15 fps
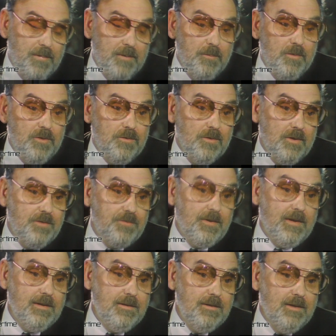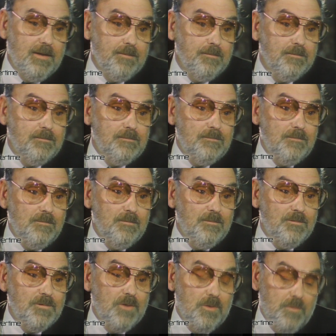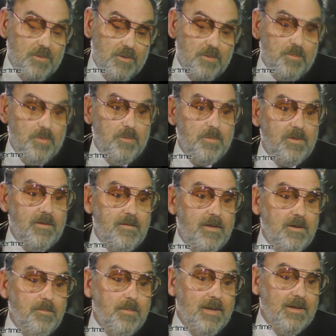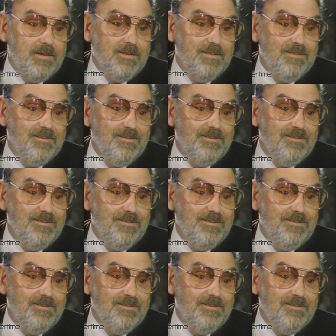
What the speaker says: of people we took a second time. Told we were going to put them with another bank.